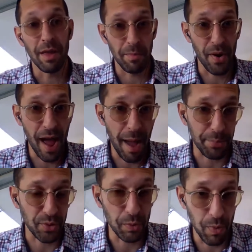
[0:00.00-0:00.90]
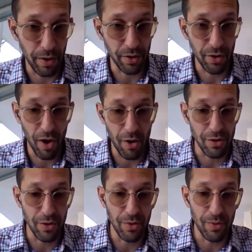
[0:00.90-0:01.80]
then perhaps one could
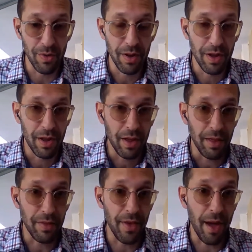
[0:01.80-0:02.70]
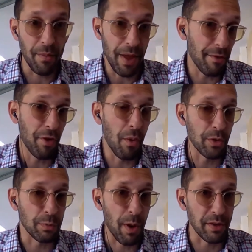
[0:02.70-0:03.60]
argue that we have no
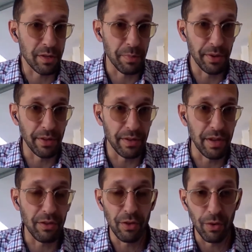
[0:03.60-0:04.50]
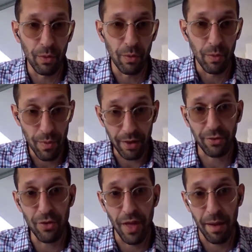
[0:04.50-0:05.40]
responsibility to
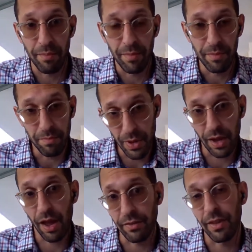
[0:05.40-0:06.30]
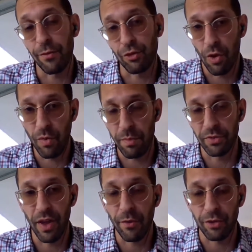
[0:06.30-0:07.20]
rescue them because they've shown
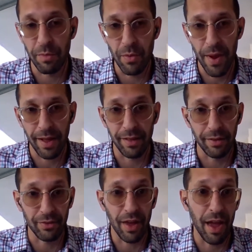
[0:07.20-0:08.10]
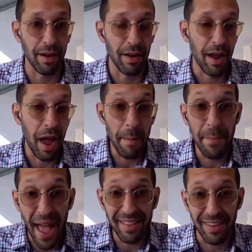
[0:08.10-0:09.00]
themselves to be reckless and
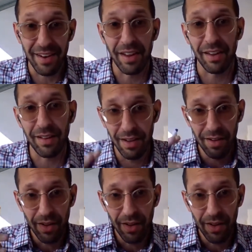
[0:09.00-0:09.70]
abandoning,